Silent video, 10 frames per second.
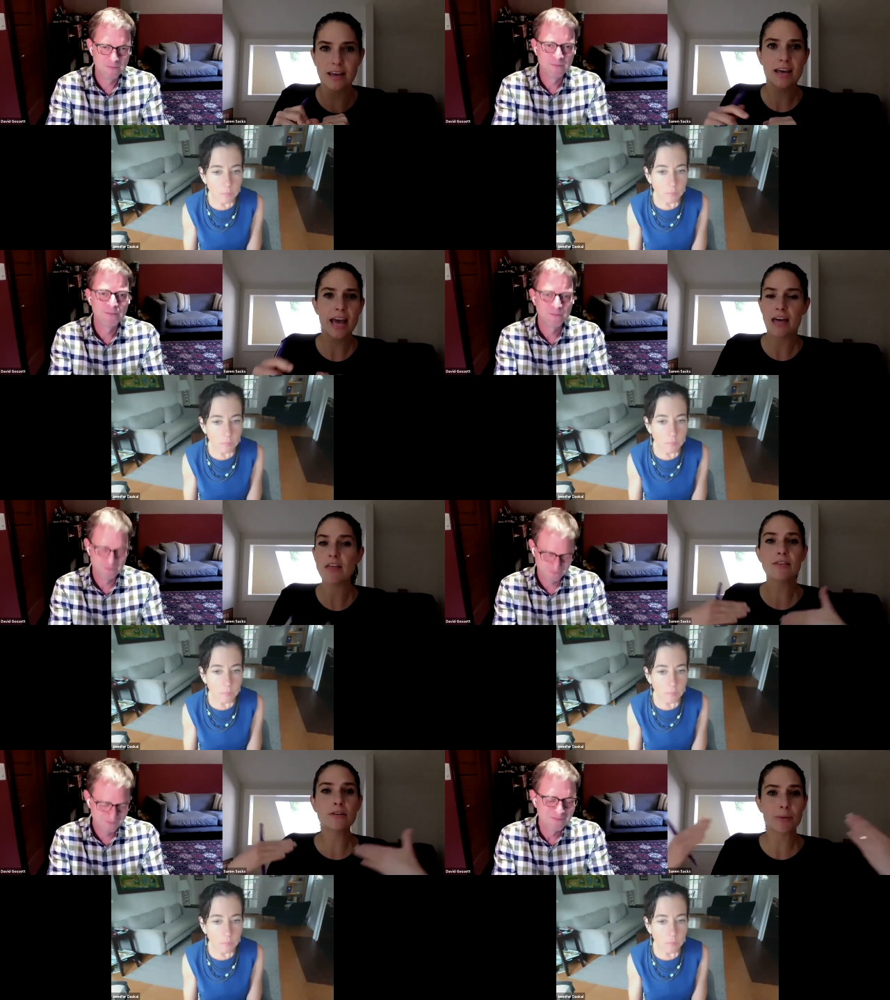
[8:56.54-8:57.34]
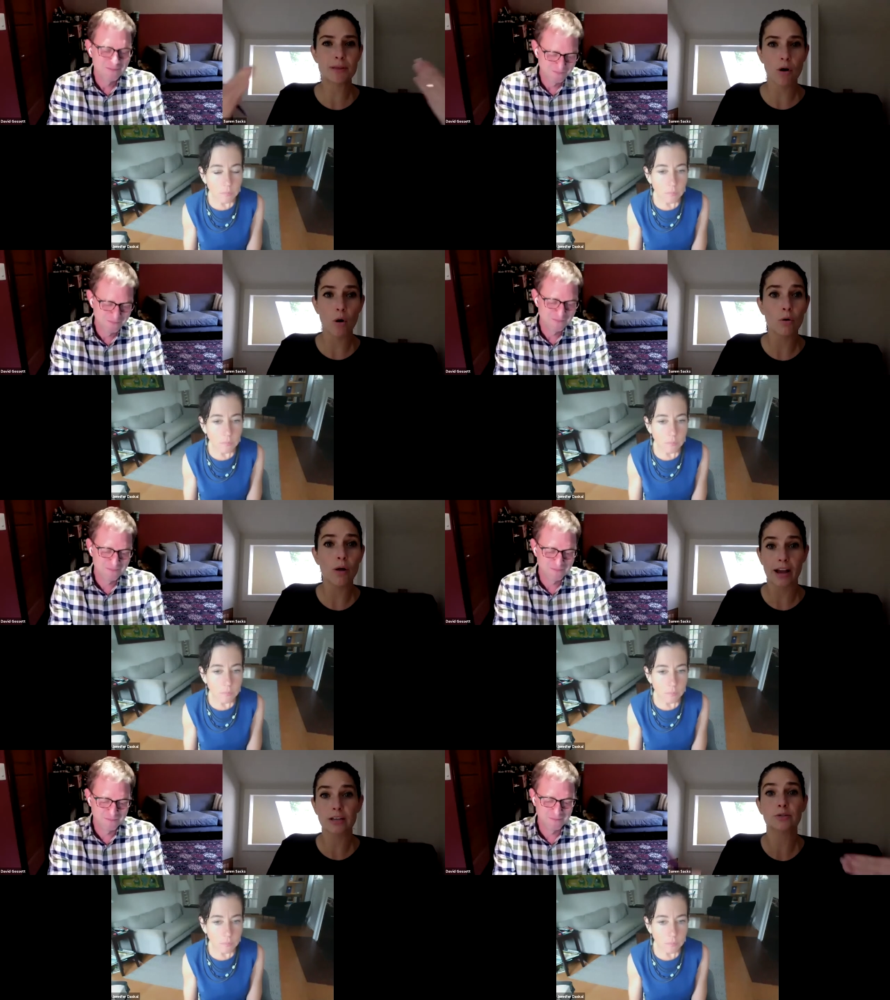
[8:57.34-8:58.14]
Speaker 1: And then there's been the
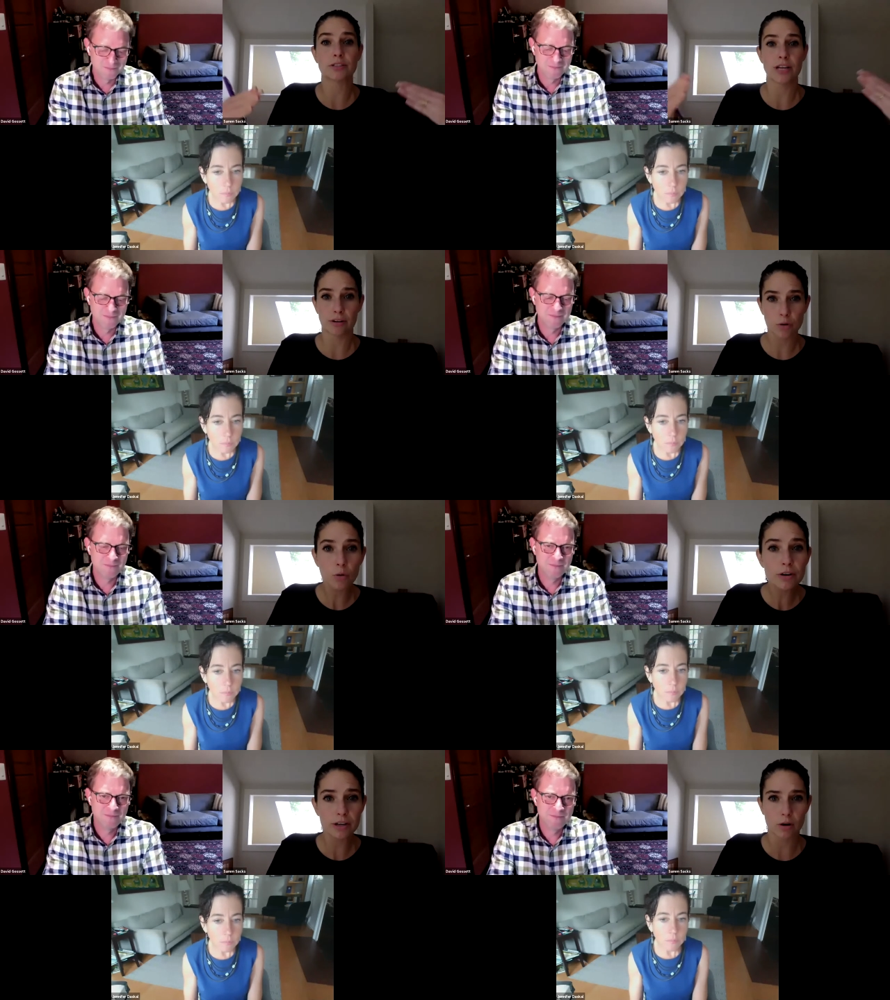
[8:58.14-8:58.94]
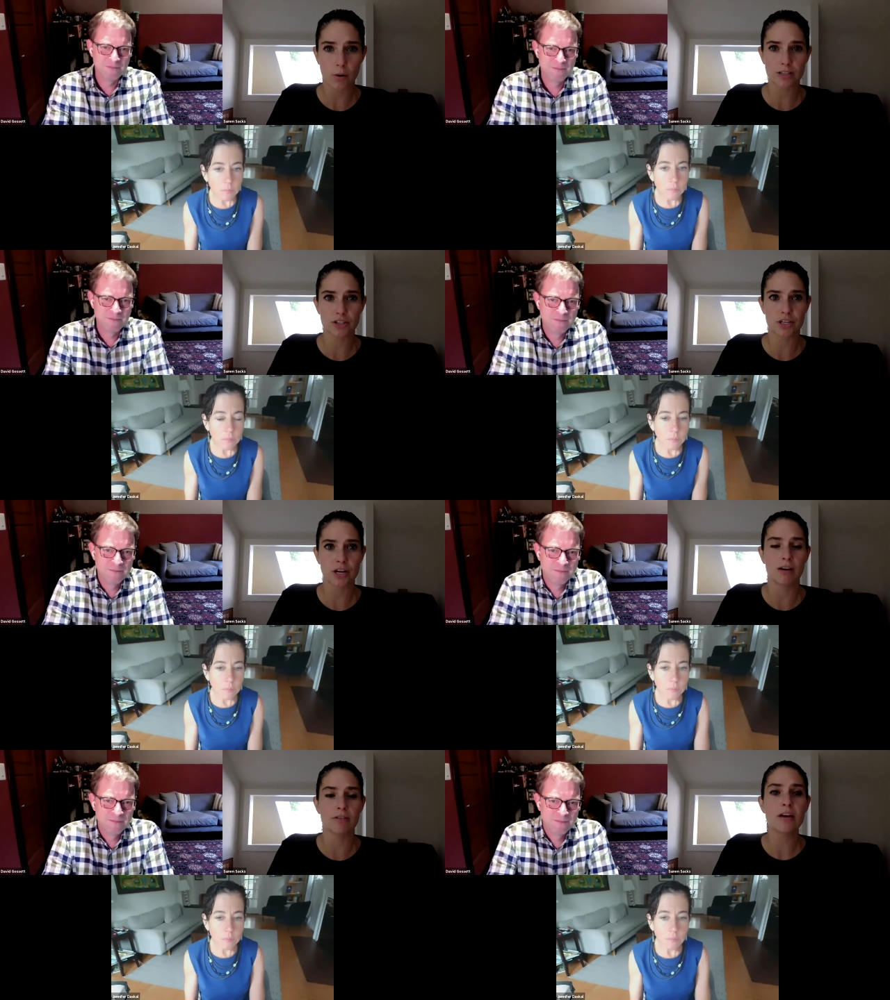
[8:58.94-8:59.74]
whole extraterritorial question
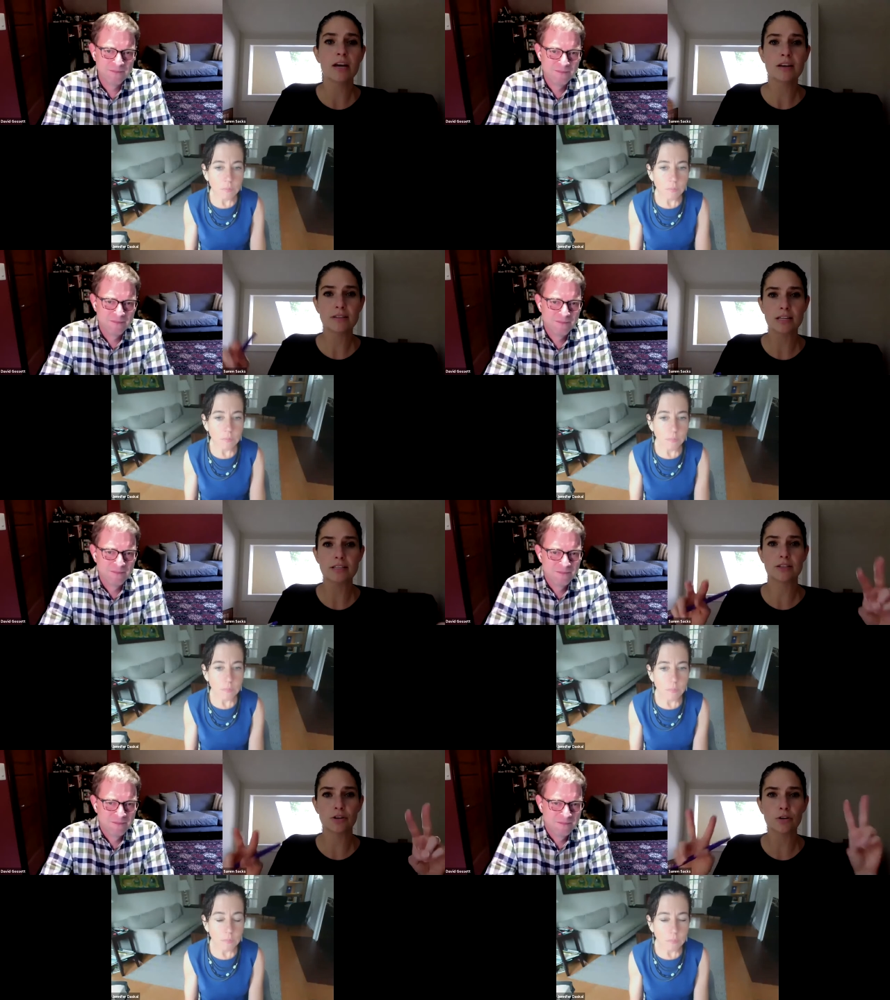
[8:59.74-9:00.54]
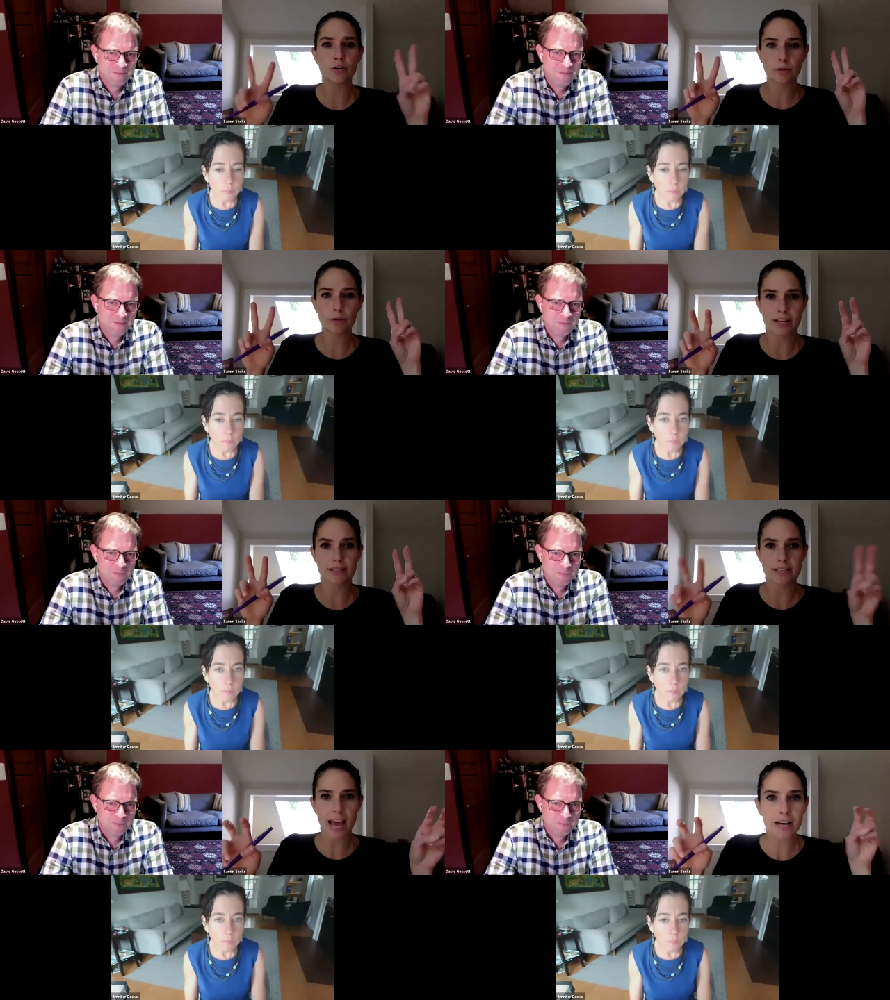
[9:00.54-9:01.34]
of does the term
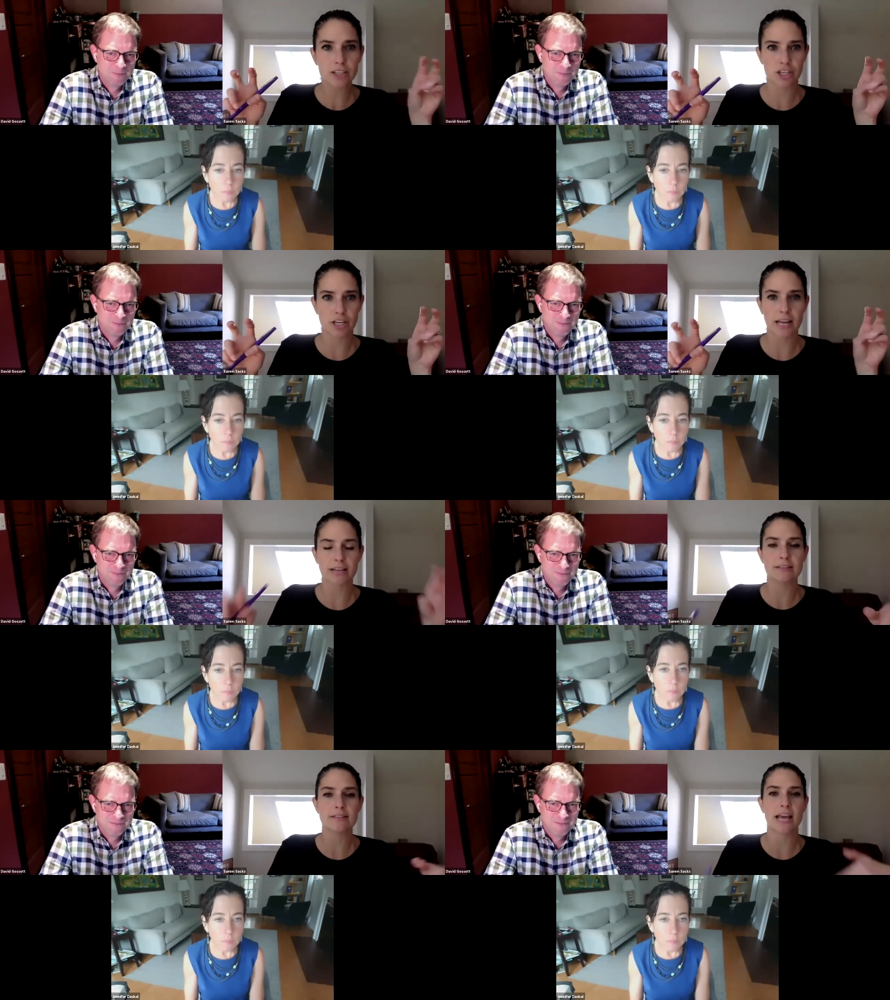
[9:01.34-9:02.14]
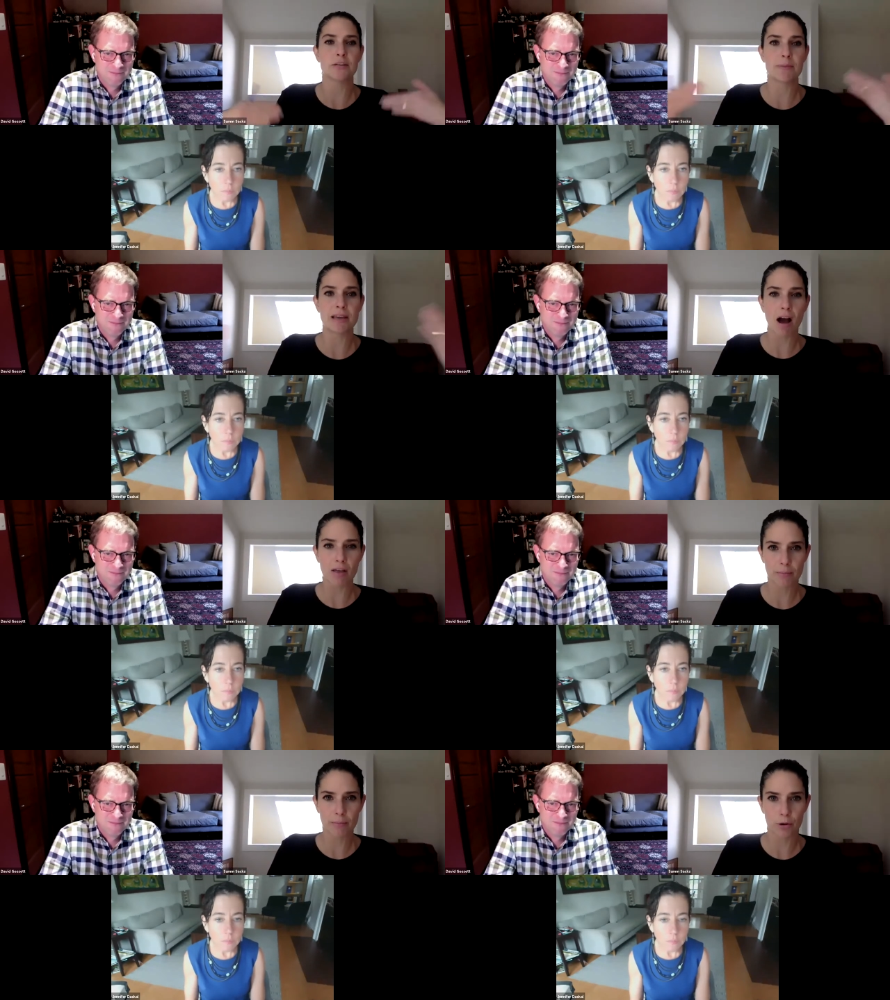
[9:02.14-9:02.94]
transaction extend beyond
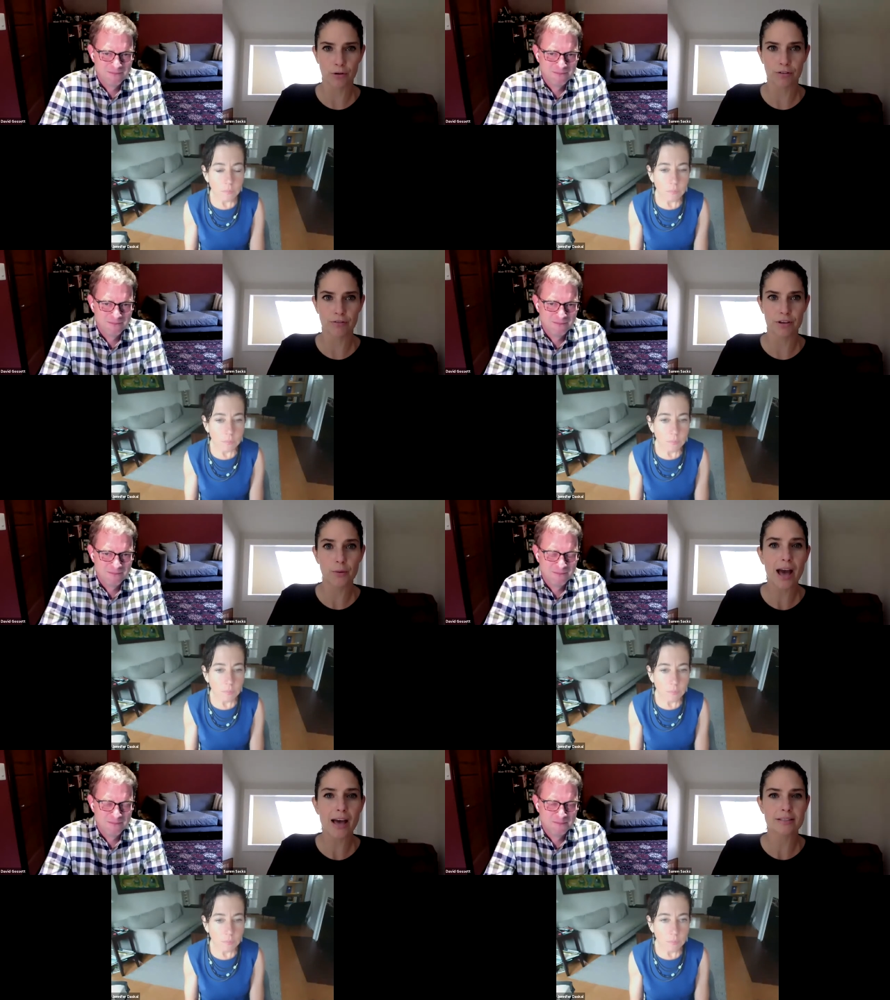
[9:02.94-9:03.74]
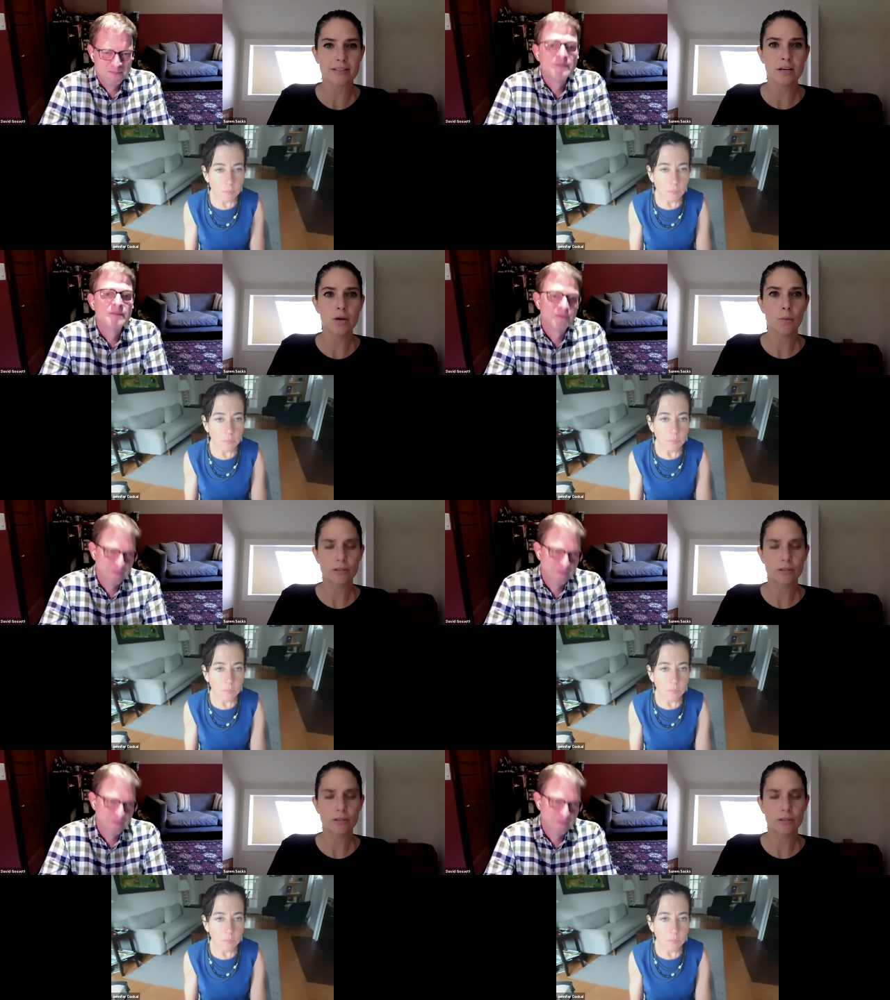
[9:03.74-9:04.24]
the border of the U.S., which it